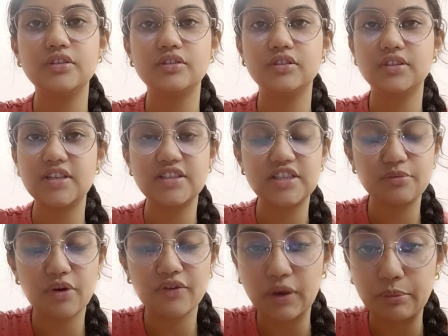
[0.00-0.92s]
system
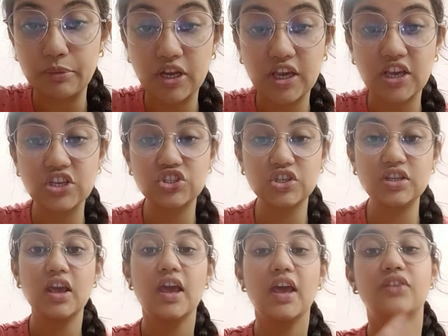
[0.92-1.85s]
of communication
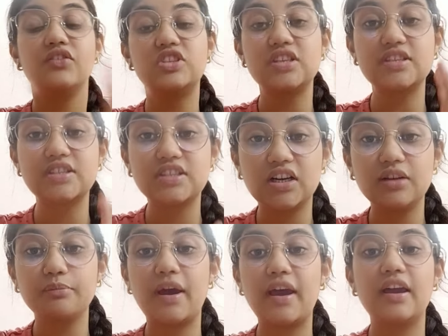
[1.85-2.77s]
which is
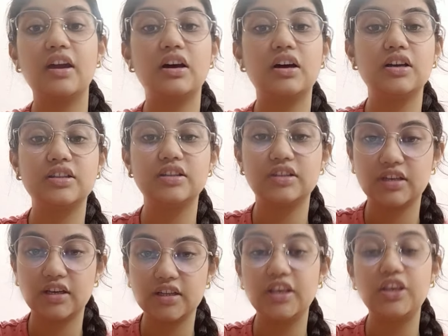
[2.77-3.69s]
done by
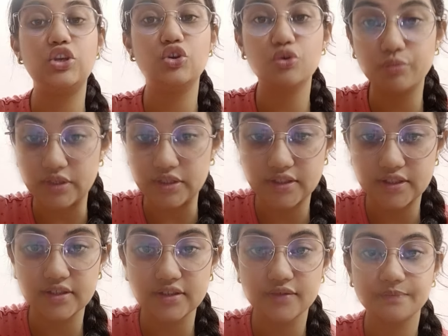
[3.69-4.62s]
the
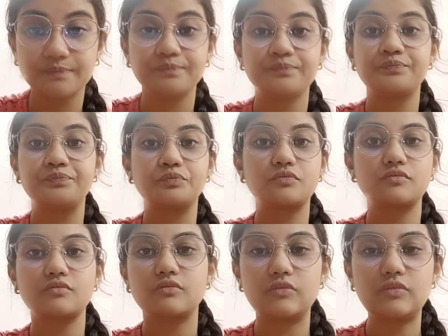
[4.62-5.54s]
humans.
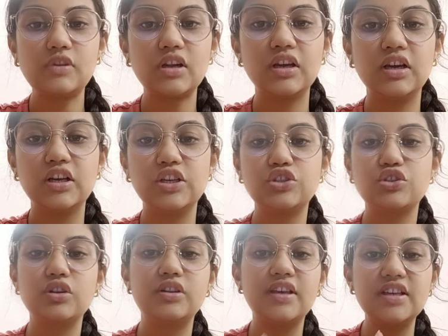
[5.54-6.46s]
So
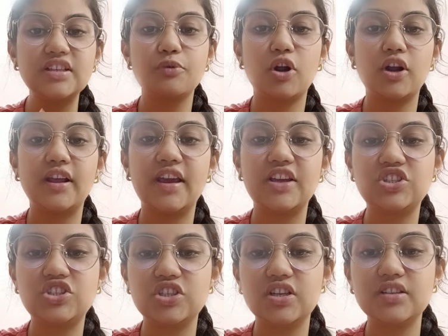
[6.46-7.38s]
these body
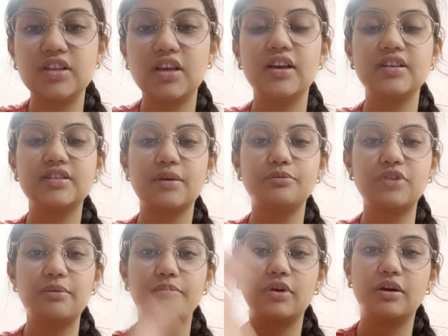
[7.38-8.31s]
gestures,
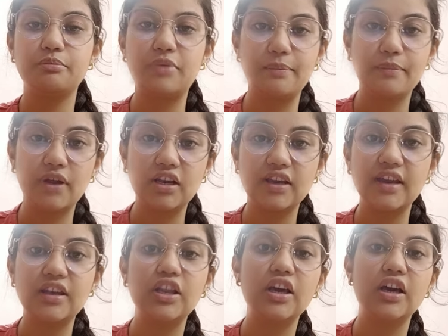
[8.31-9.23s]
sometimes people get